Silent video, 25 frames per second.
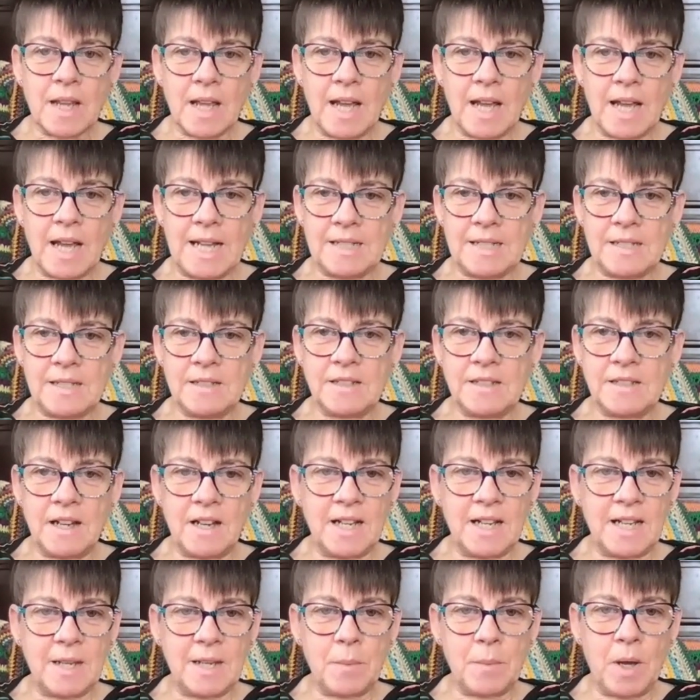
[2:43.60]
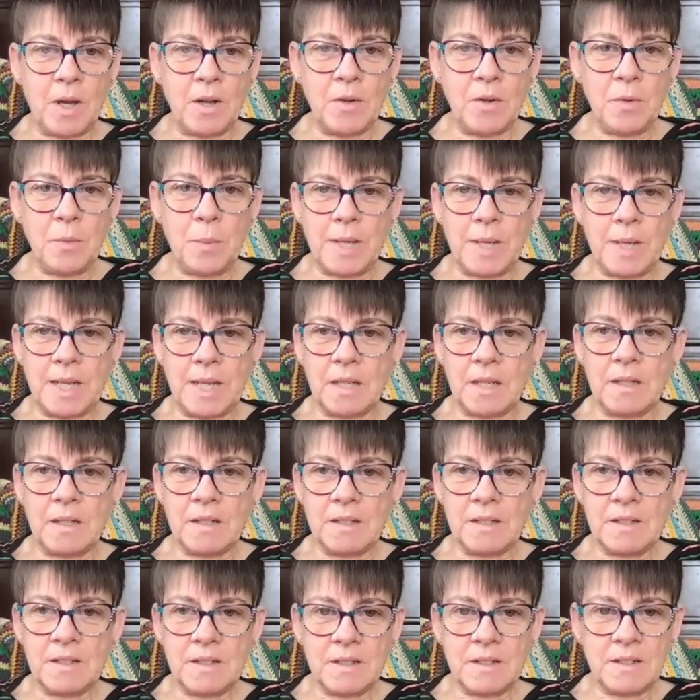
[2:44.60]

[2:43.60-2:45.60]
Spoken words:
And I am hoping